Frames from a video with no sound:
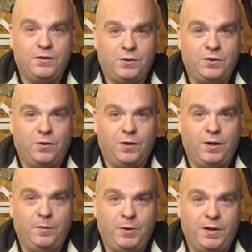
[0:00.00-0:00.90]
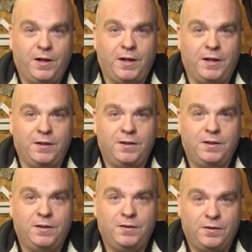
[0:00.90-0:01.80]
the story behind
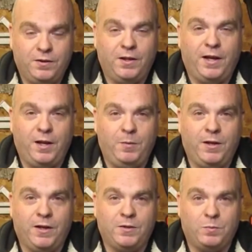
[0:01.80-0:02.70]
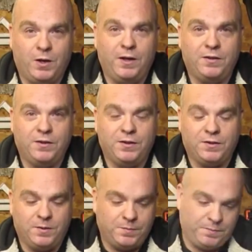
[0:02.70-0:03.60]
the ABS brake system.